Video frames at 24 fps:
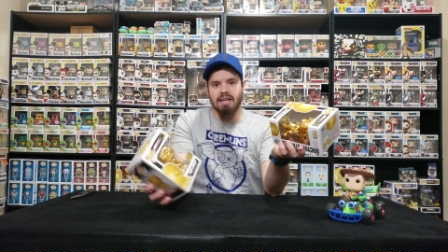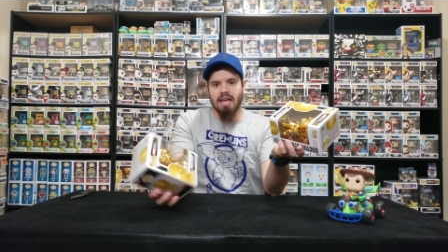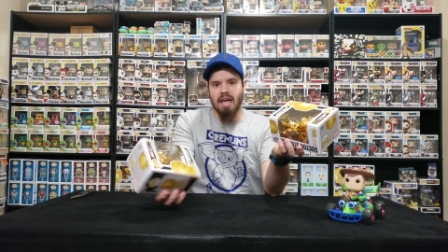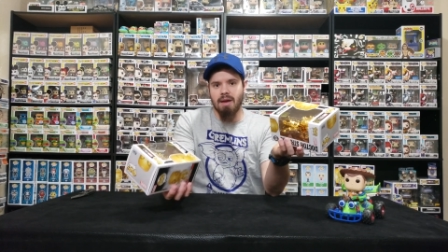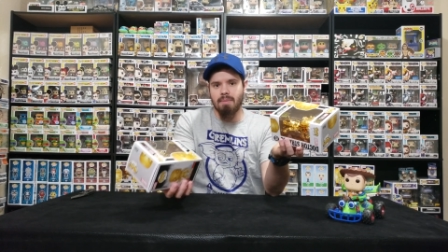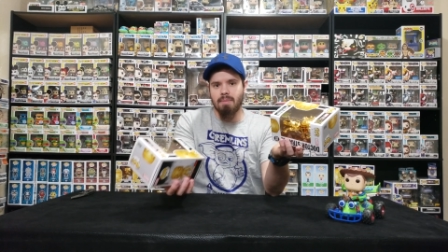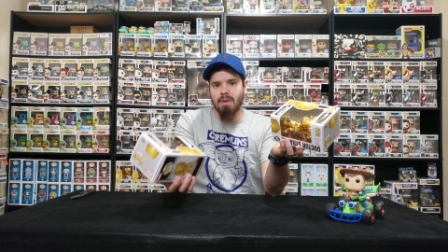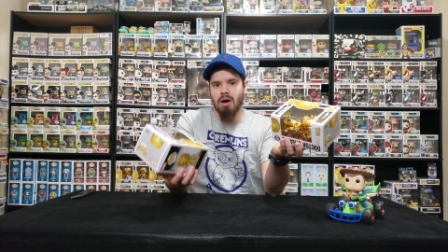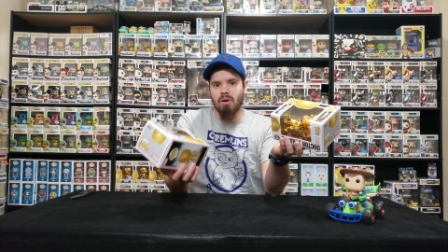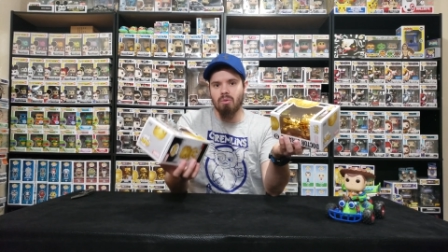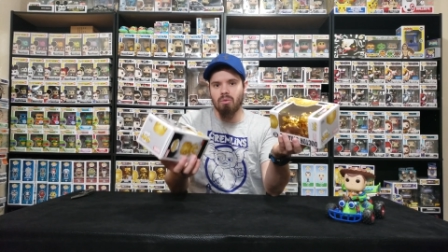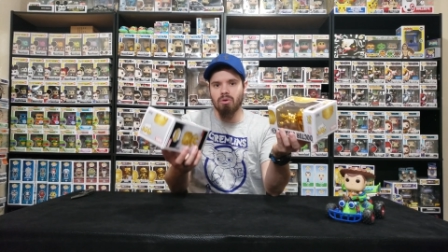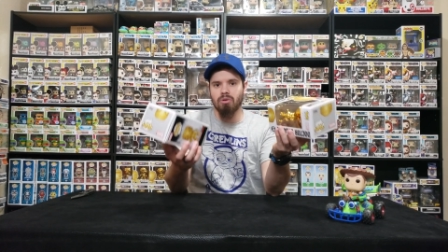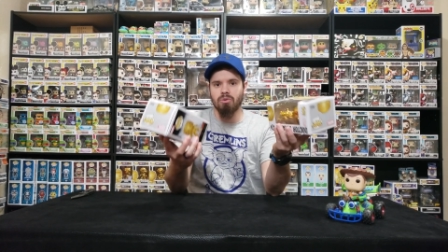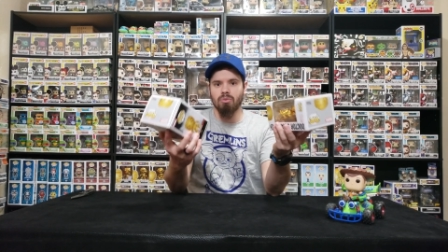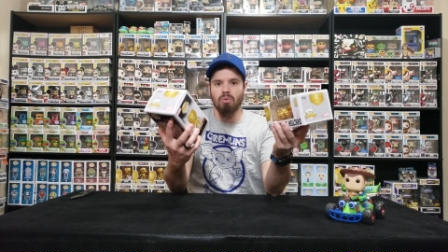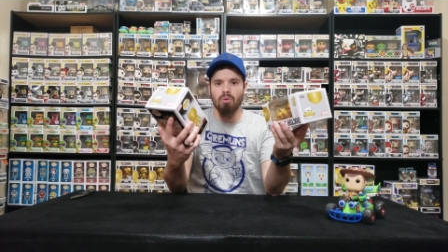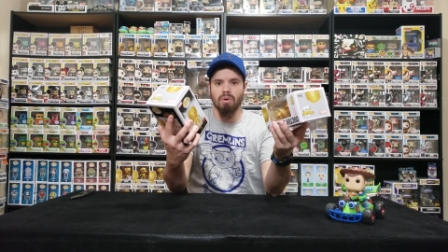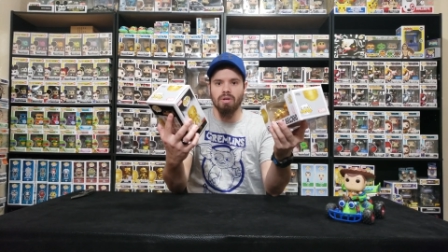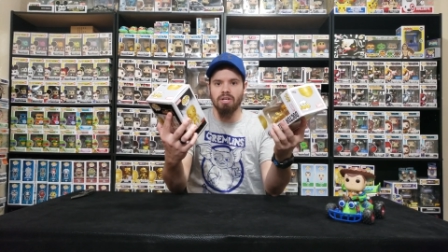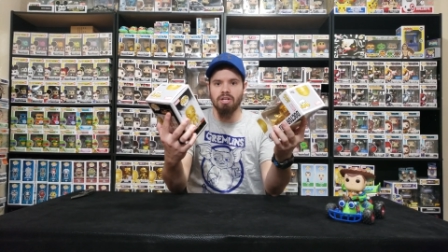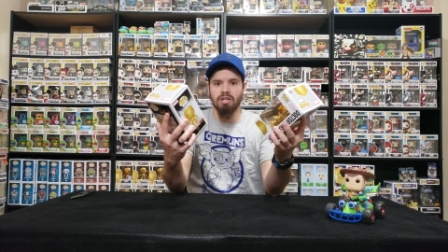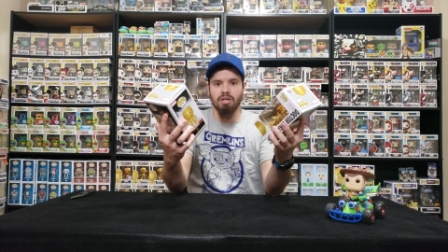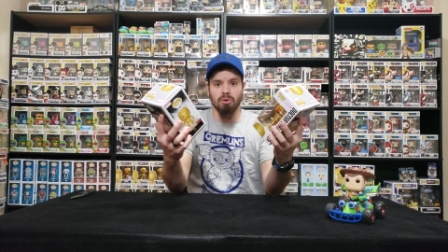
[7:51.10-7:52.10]
came out with
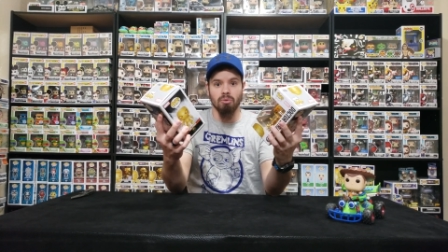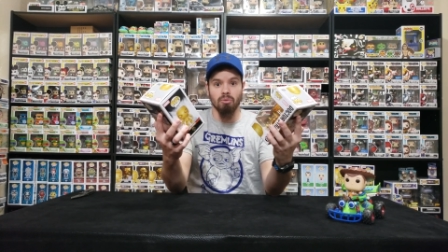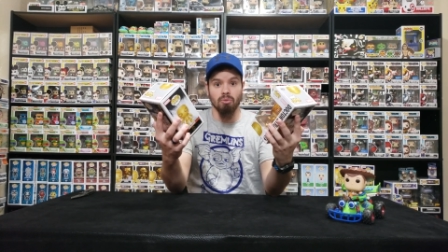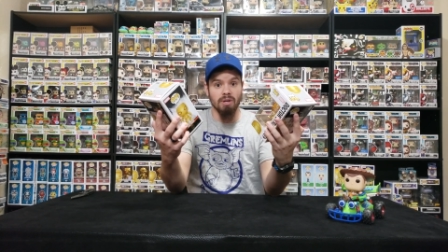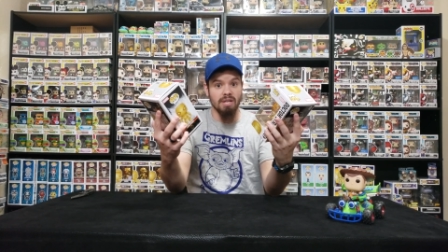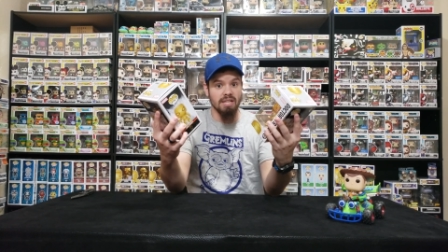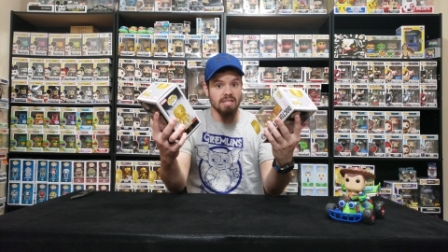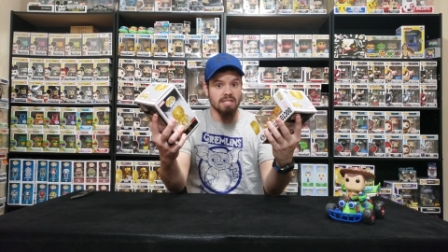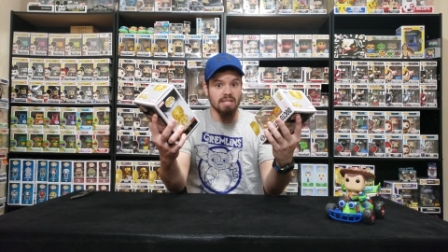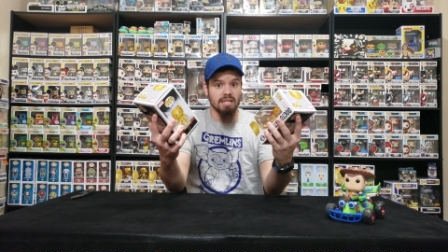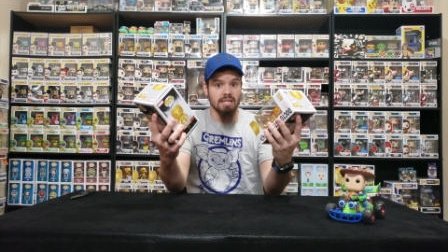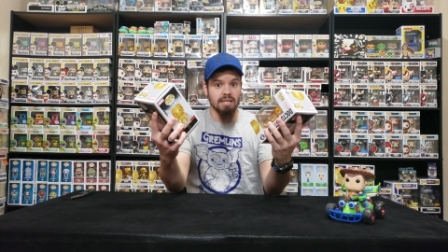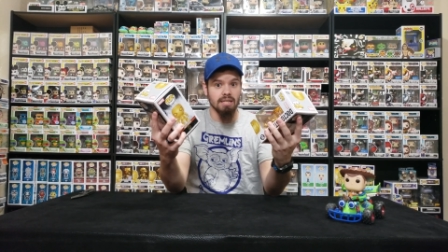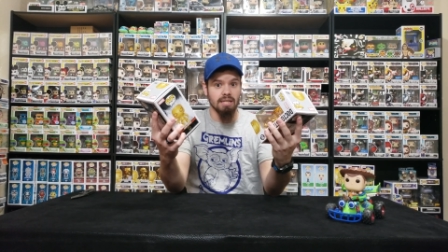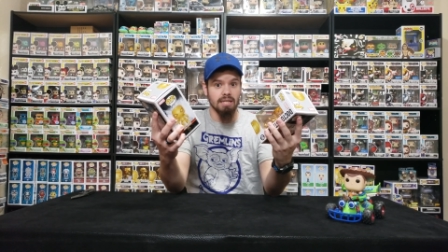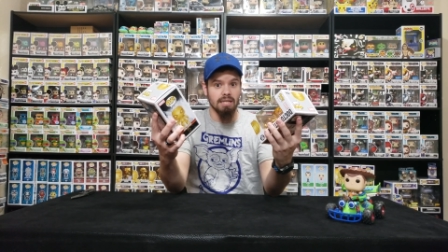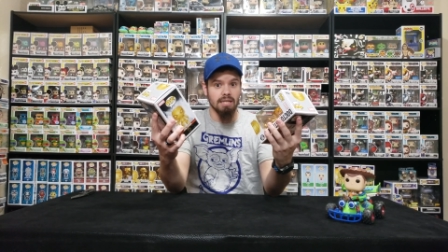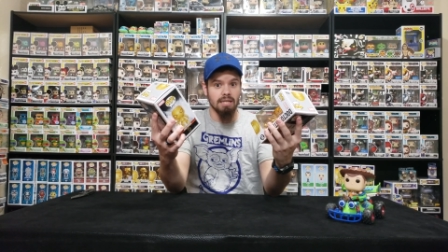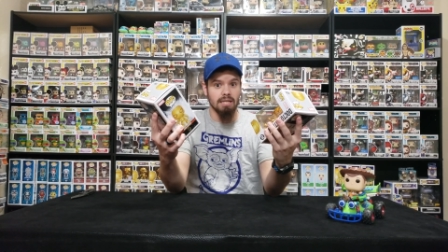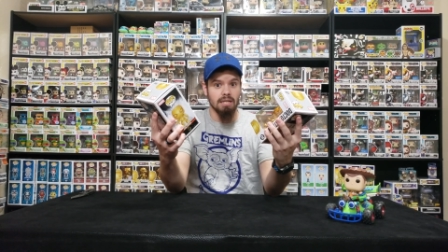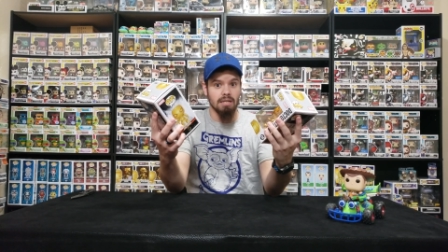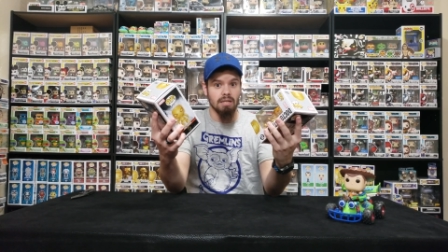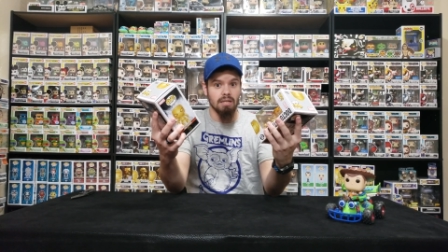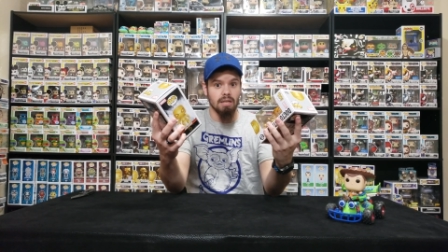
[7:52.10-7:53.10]
one here
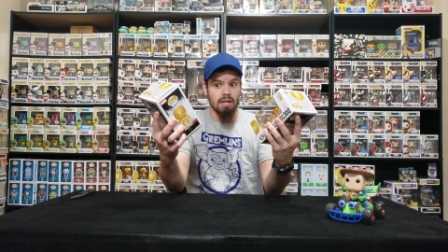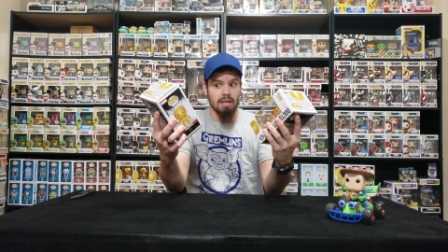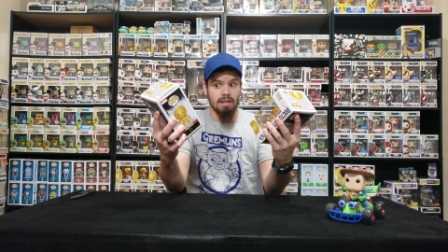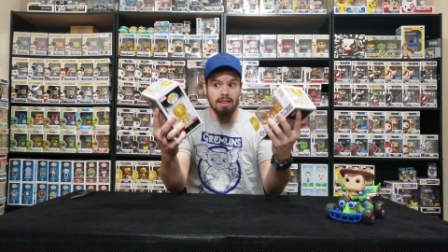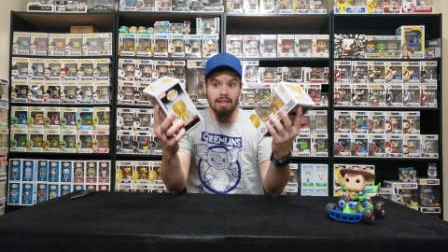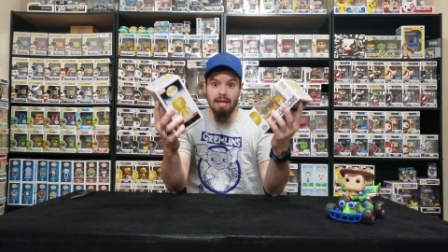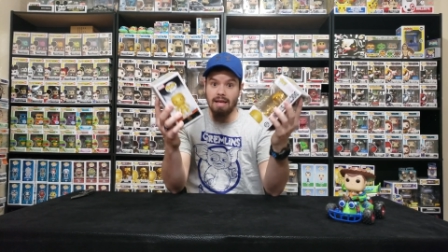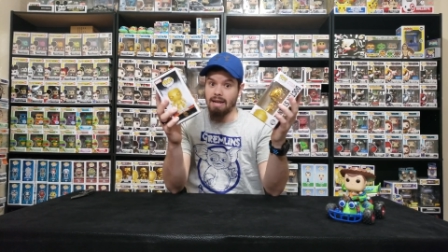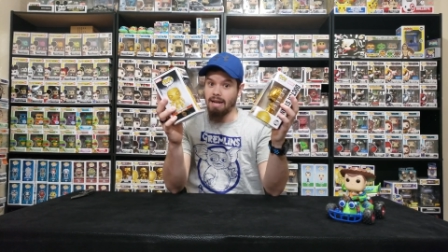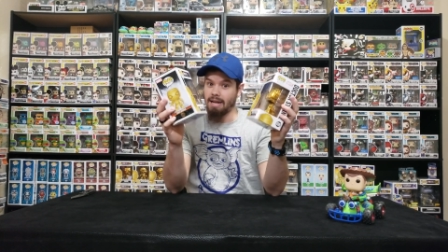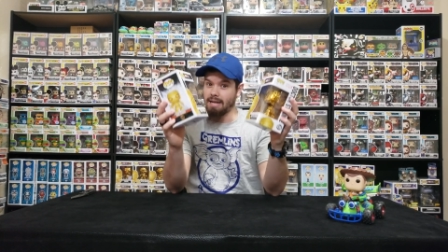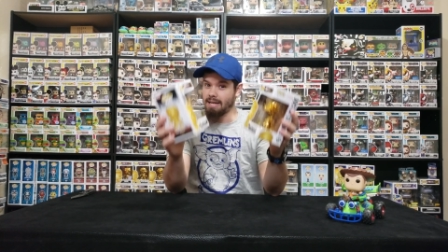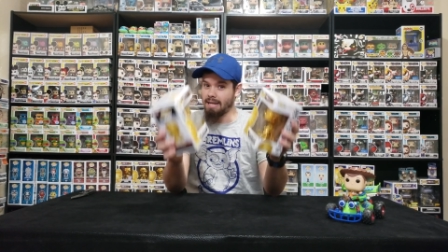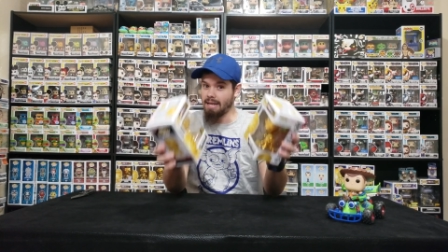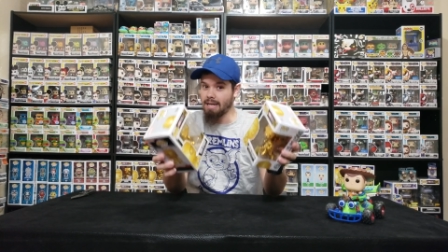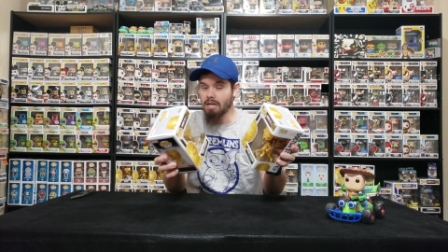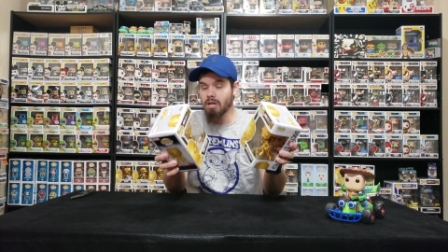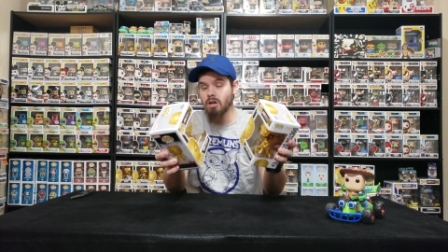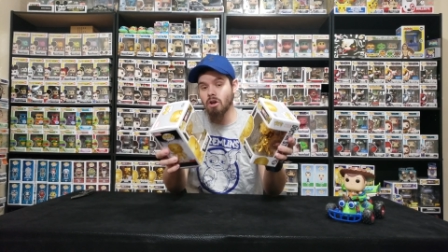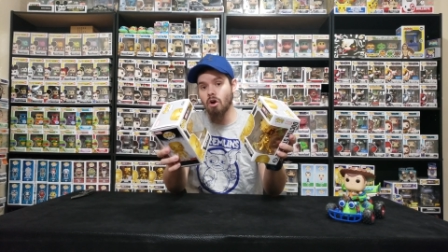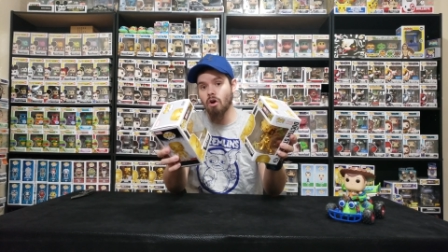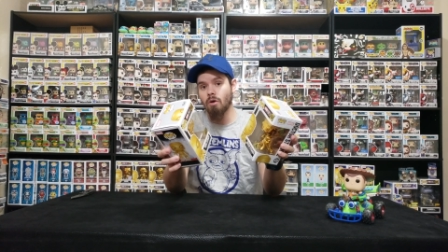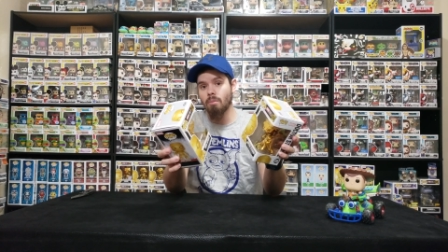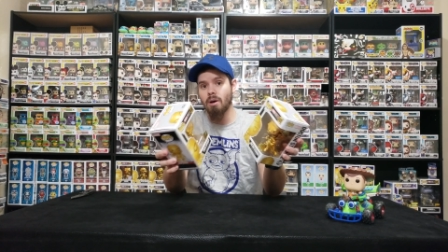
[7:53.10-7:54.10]
recently that I
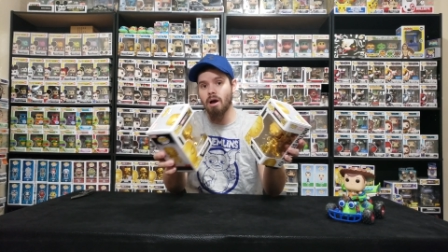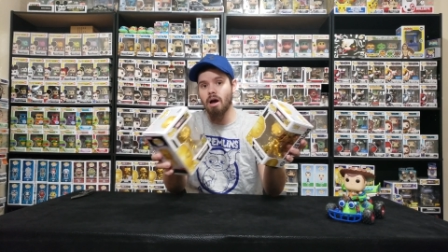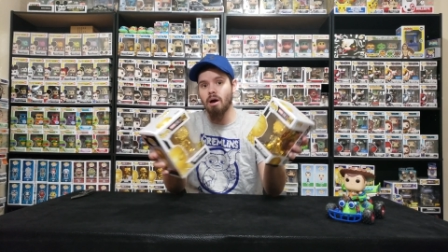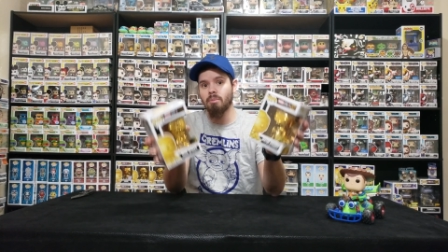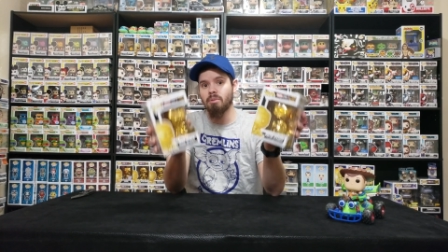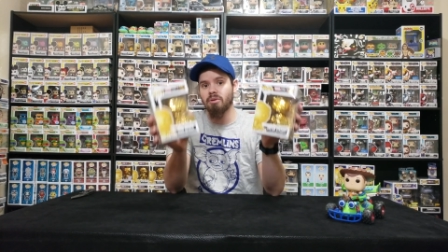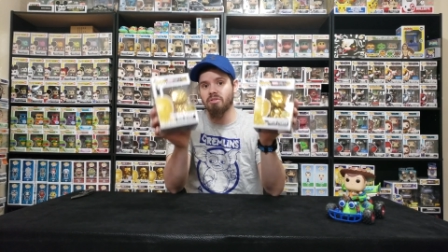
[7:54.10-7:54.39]
didn't know about,